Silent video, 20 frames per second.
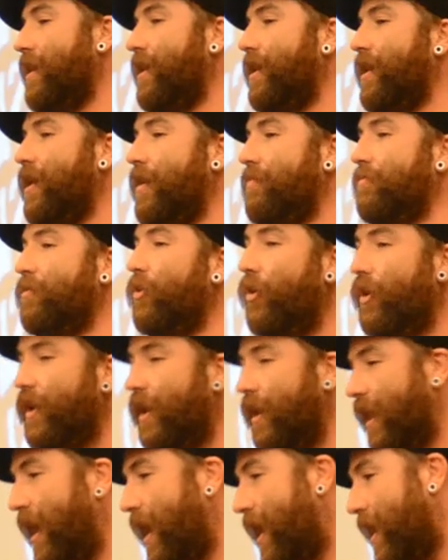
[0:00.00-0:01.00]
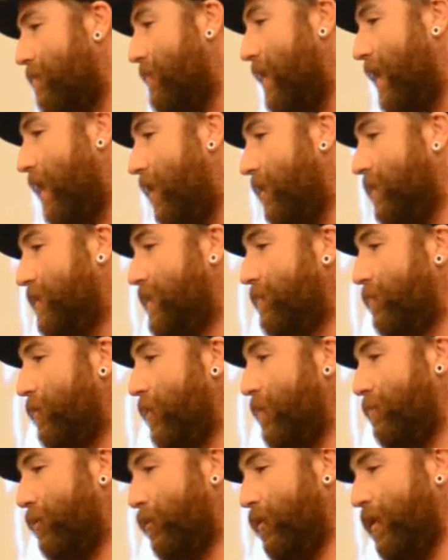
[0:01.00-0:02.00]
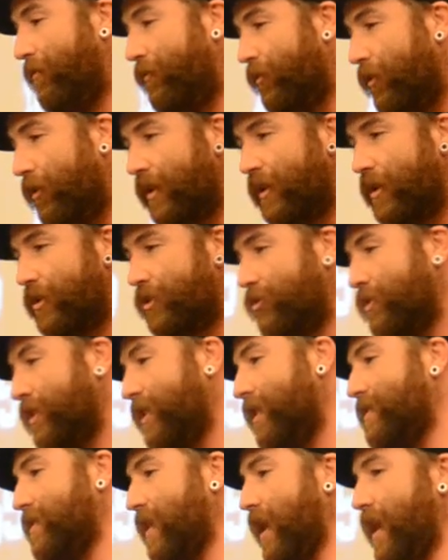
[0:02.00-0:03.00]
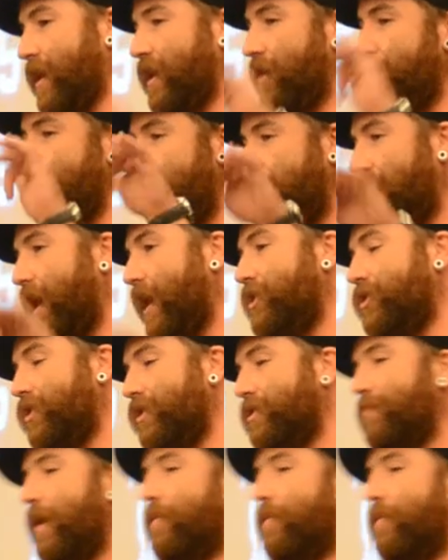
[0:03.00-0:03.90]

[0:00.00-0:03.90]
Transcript: learning a lot about different peripheral industries like communications,